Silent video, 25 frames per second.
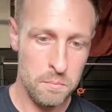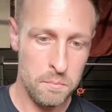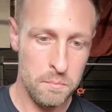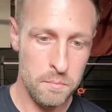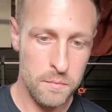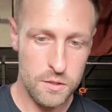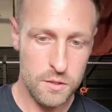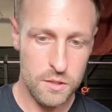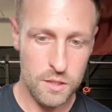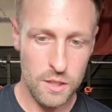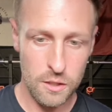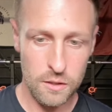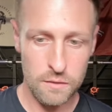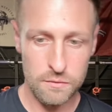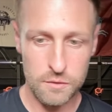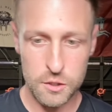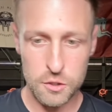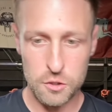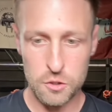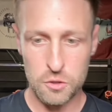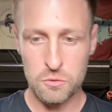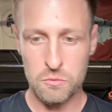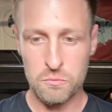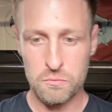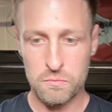So, if you
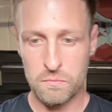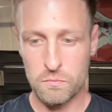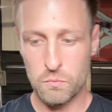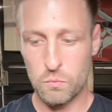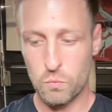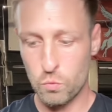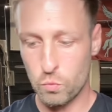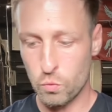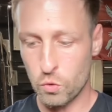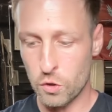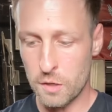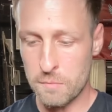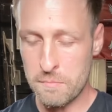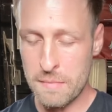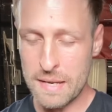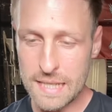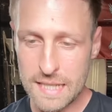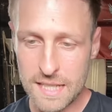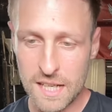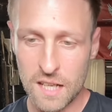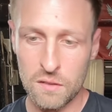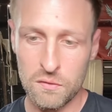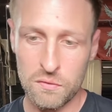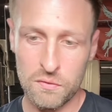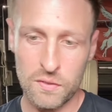do want to
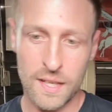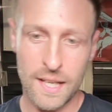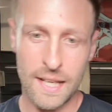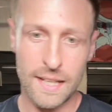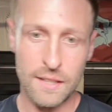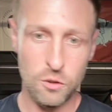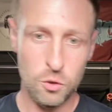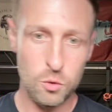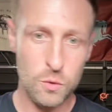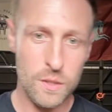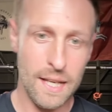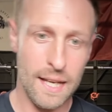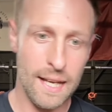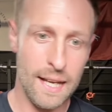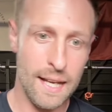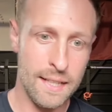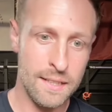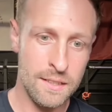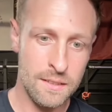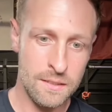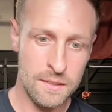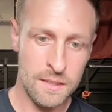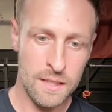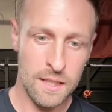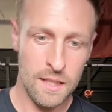make up for that, you can.